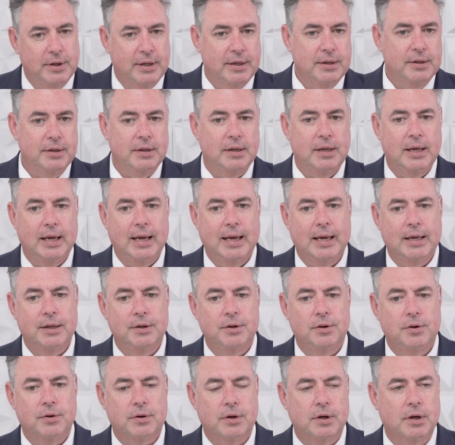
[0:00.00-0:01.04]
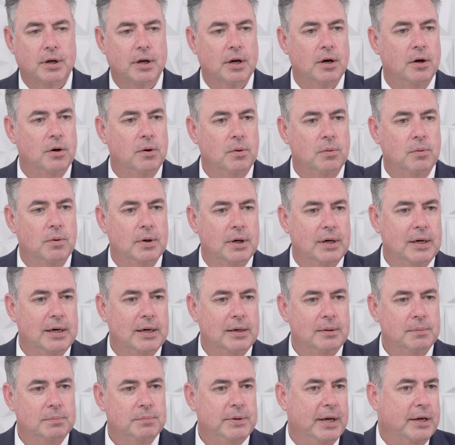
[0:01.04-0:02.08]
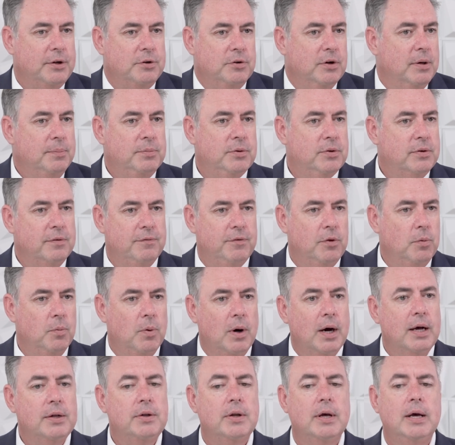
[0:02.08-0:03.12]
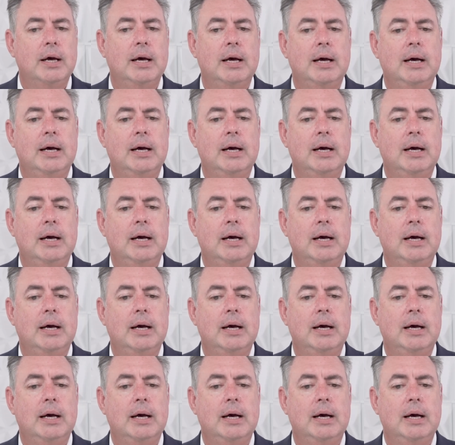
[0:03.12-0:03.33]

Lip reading: and you can go take trips if you want.